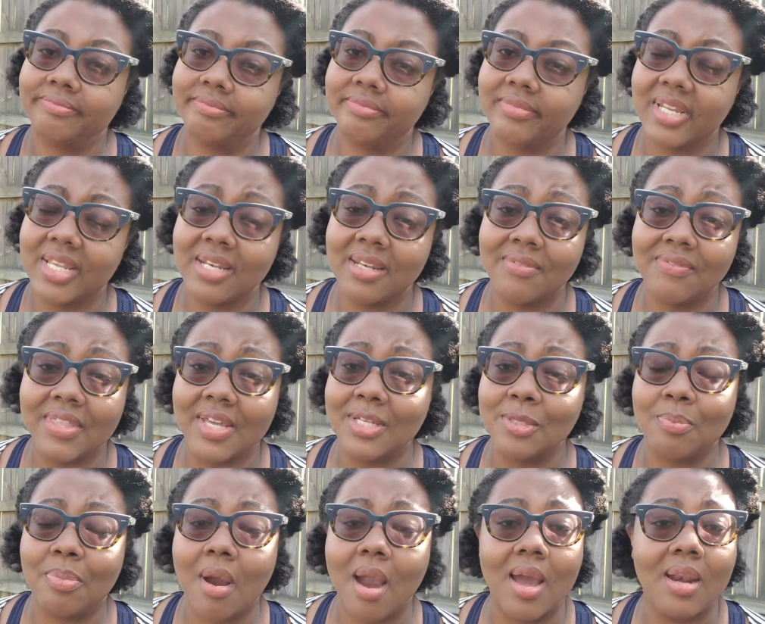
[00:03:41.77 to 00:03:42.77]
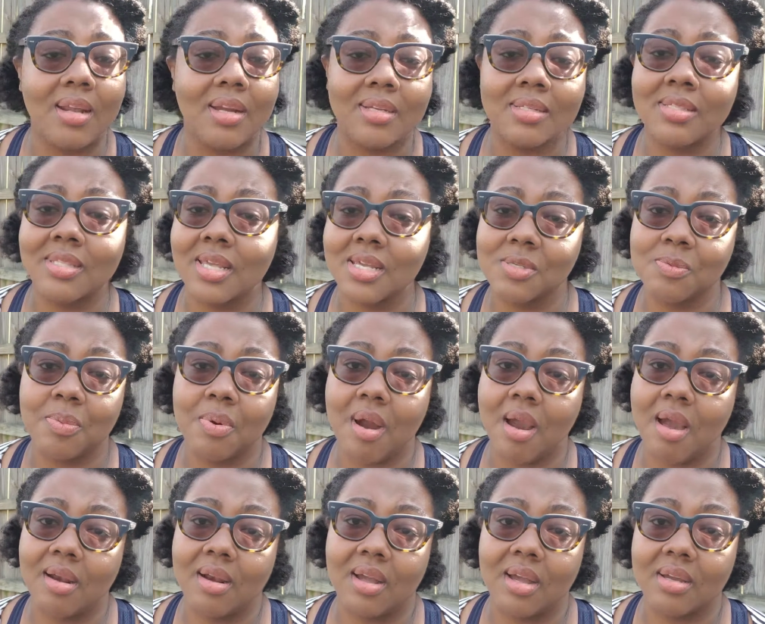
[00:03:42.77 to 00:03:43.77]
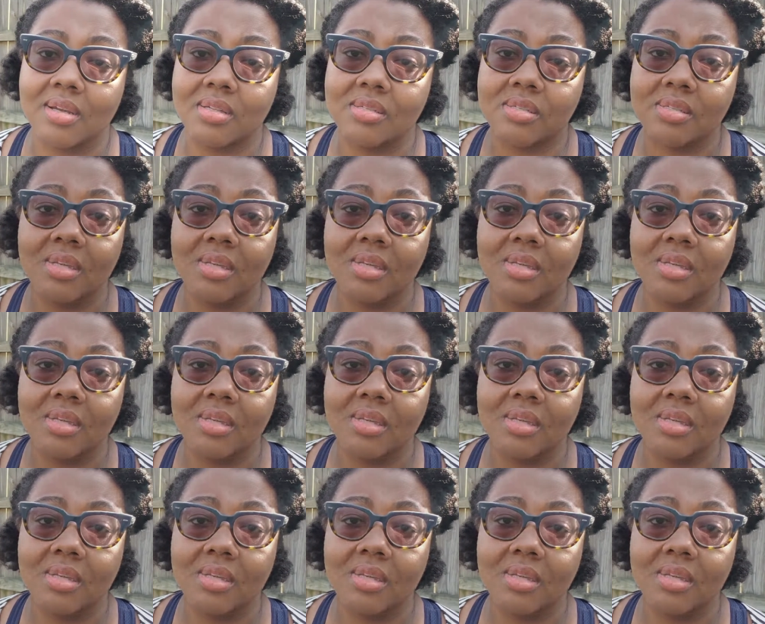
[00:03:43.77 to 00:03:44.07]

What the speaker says: And if that's products, that's products.